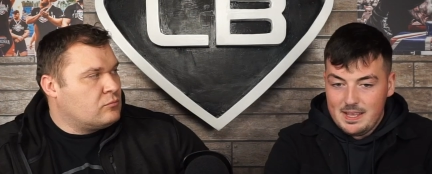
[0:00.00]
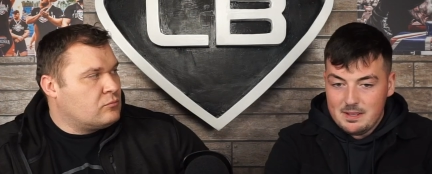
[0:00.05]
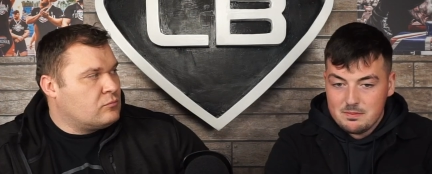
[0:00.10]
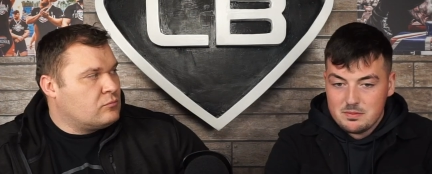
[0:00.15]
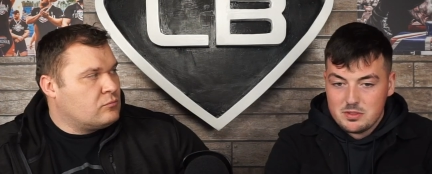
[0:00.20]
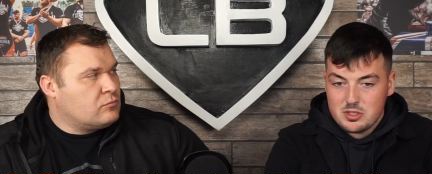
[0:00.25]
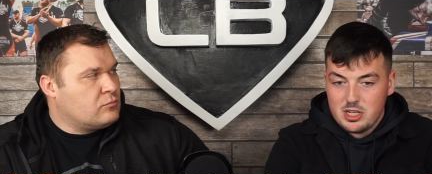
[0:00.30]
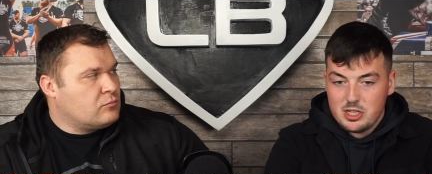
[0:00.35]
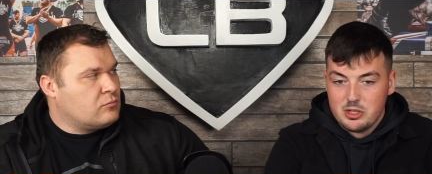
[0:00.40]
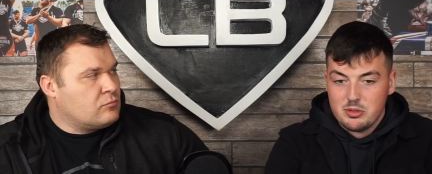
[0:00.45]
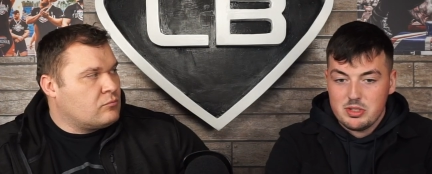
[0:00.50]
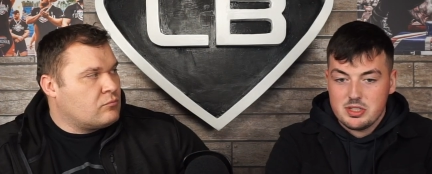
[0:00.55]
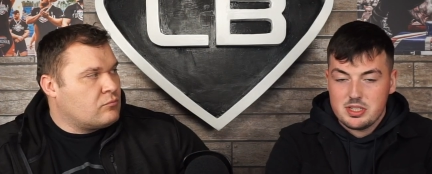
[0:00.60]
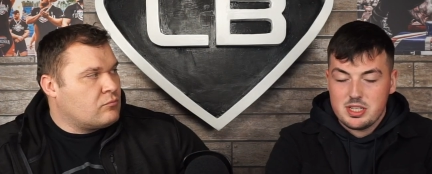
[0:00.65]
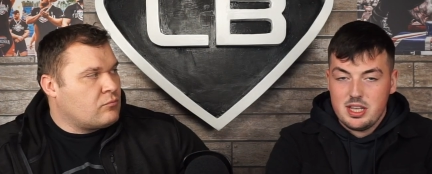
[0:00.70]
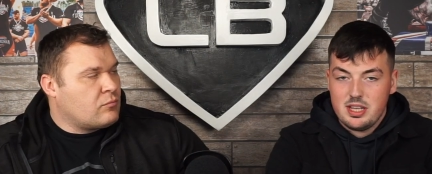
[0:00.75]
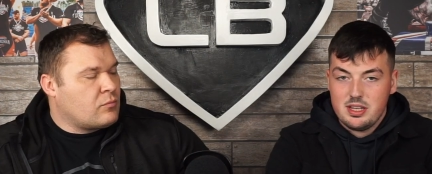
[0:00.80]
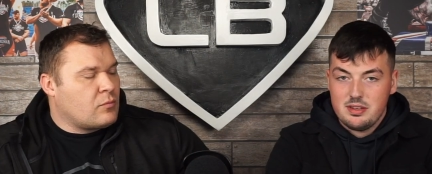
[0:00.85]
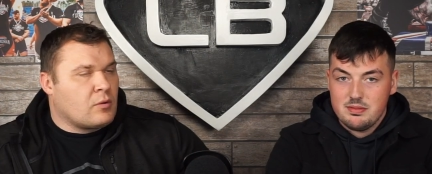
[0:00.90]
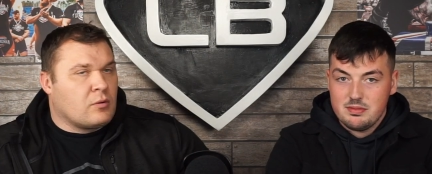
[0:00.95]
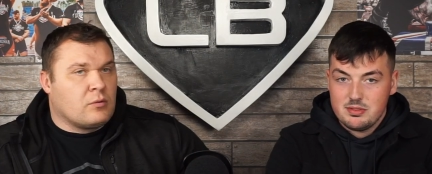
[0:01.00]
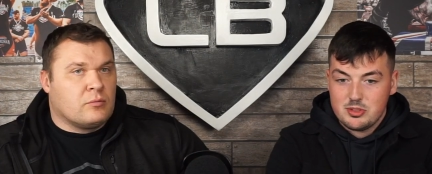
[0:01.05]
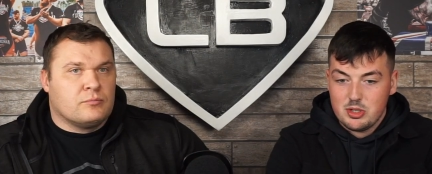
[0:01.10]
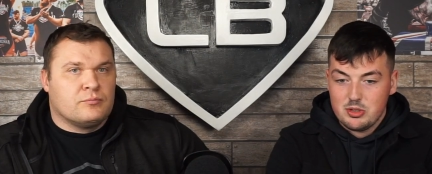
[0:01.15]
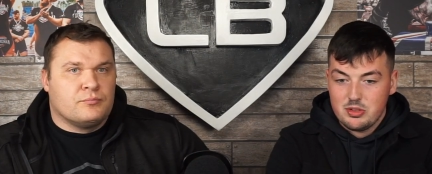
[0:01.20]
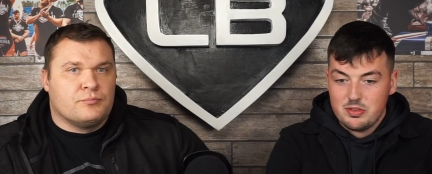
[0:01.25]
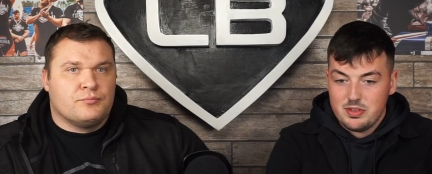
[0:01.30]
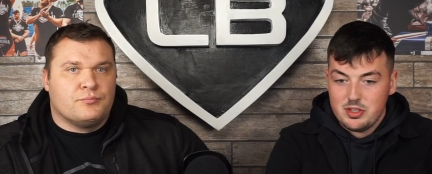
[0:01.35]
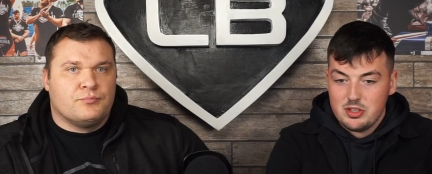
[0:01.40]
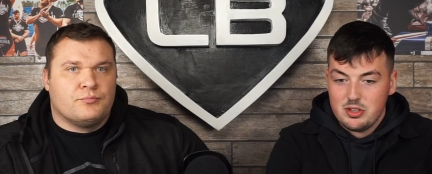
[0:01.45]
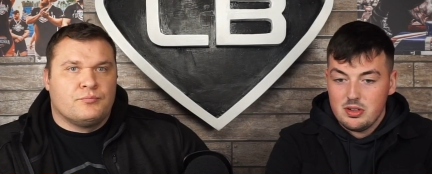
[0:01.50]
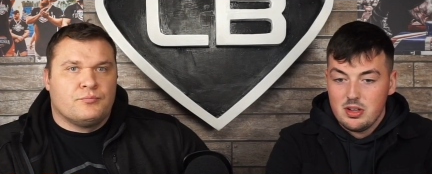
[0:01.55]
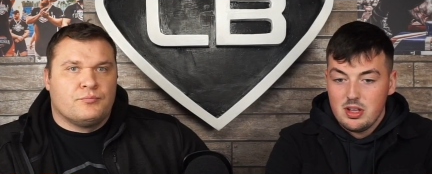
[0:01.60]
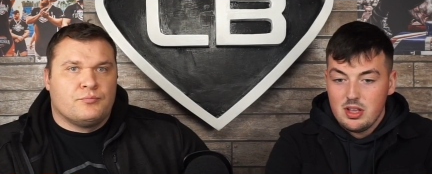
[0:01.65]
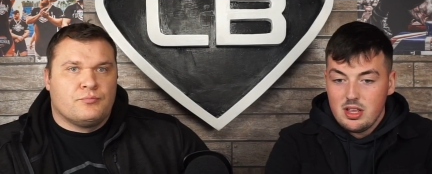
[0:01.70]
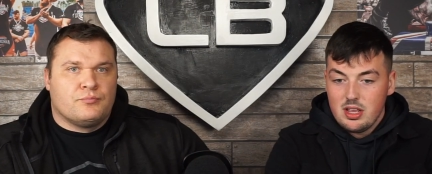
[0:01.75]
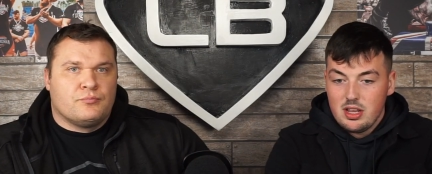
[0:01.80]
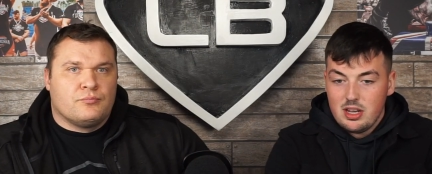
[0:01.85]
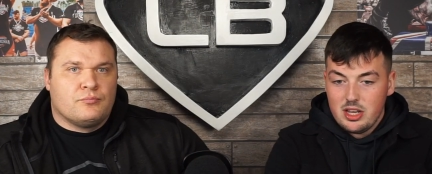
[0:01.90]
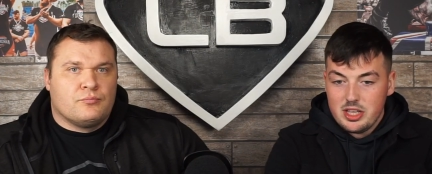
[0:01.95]
Speaker 1: yeah, so like we were saying throughout the video,
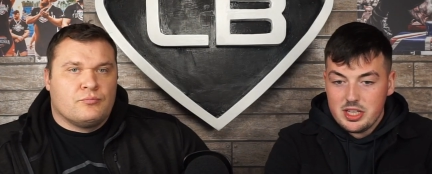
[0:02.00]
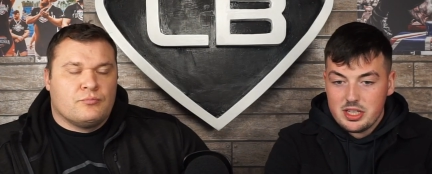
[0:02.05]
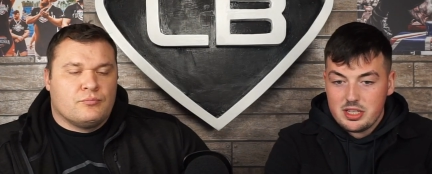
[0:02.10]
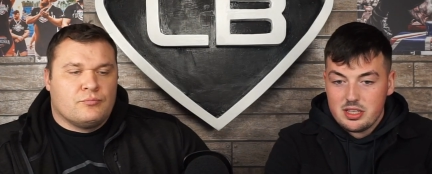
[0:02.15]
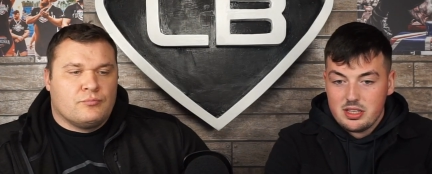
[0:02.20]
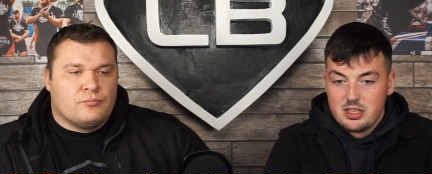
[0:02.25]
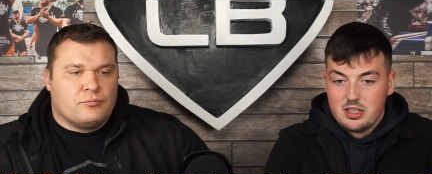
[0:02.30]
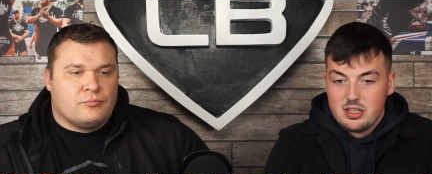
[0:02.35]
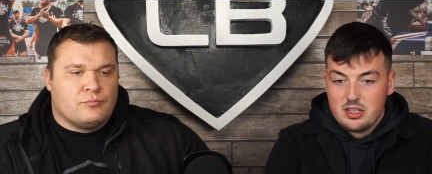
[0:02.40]
like,